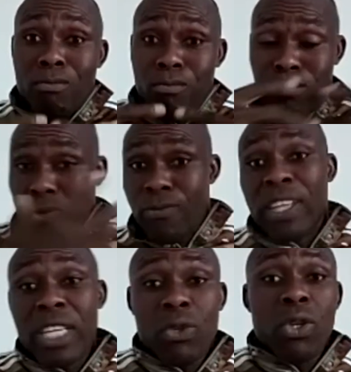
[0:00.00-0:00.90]

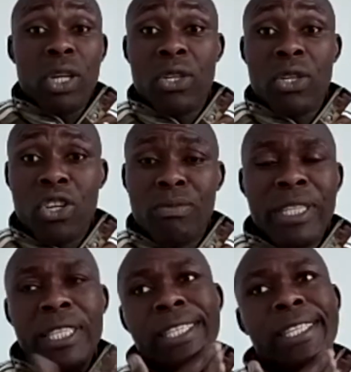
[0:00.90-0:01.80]
Francesco thought he called me
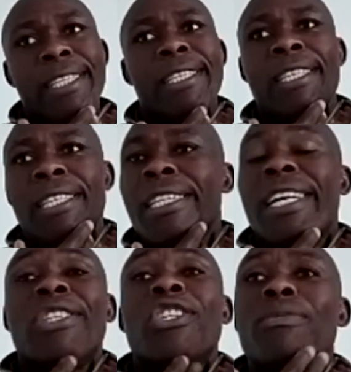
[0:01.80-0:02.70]

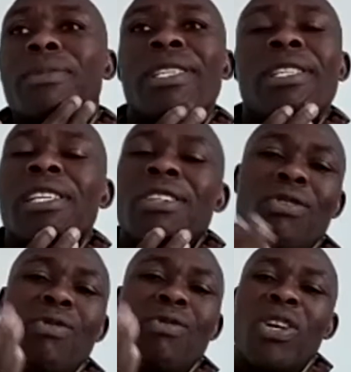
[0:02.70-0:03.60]
and told me he
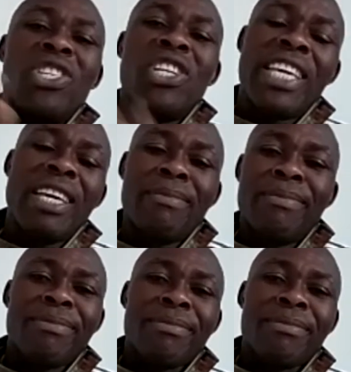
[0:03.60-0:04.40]
watched the game.